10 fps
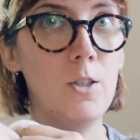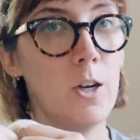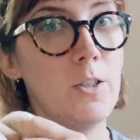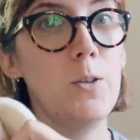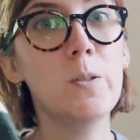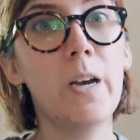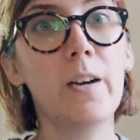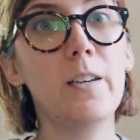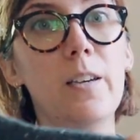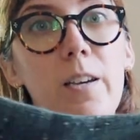John
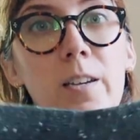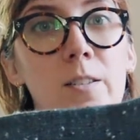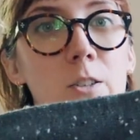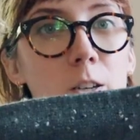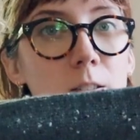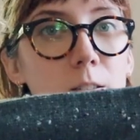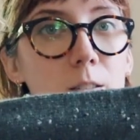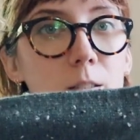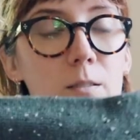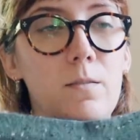Cusack is
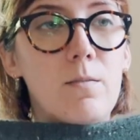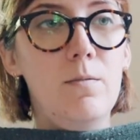just,